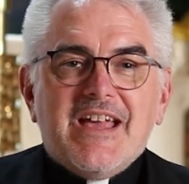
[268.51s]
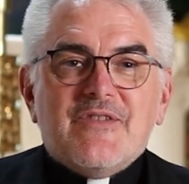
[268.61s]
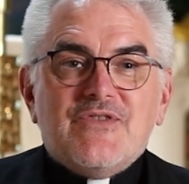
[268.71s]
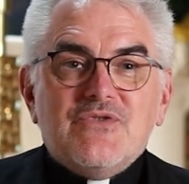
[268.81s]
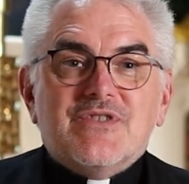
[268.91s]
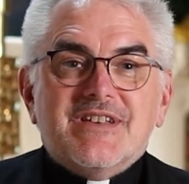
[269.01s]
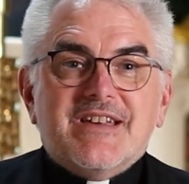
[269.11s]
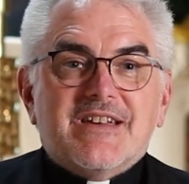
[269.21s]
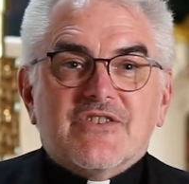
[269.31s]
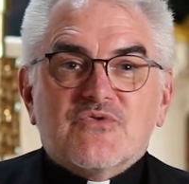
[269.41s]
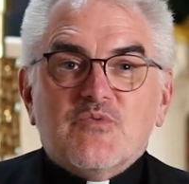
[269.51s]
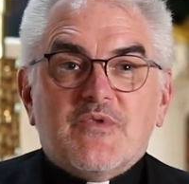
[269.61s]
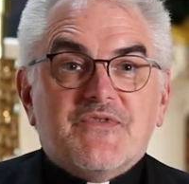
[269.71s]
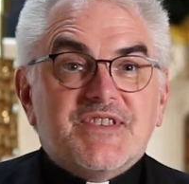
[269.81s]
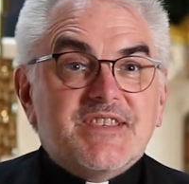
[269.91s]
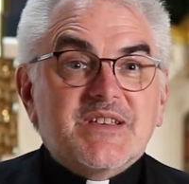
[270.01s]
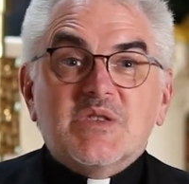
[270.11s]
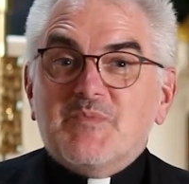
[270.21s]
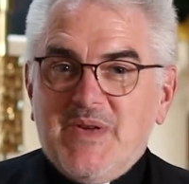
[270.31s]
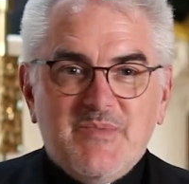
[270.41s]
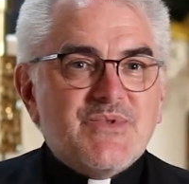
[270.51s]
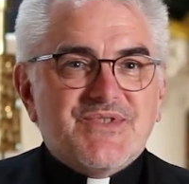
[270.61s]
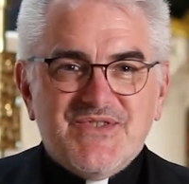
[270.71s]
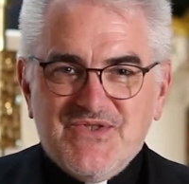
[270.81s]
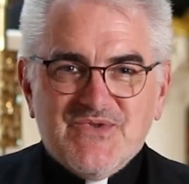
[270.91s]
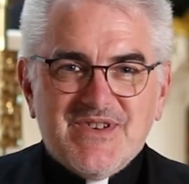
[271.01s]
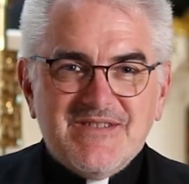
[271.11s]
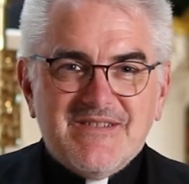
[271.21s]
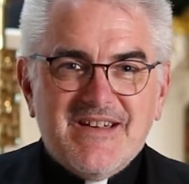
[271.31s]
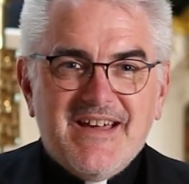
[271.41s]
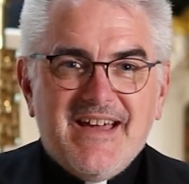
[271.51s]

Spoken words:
If you could get a group of 6 people to do it,